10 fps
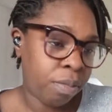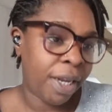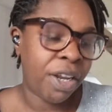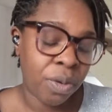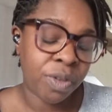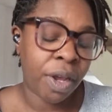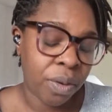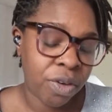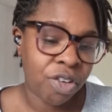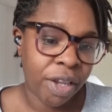clinical
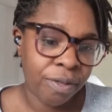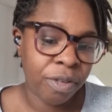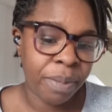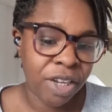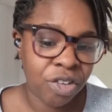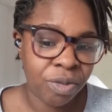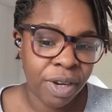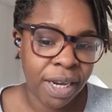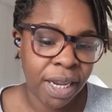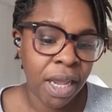psychology information
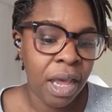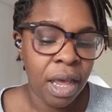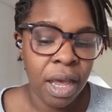really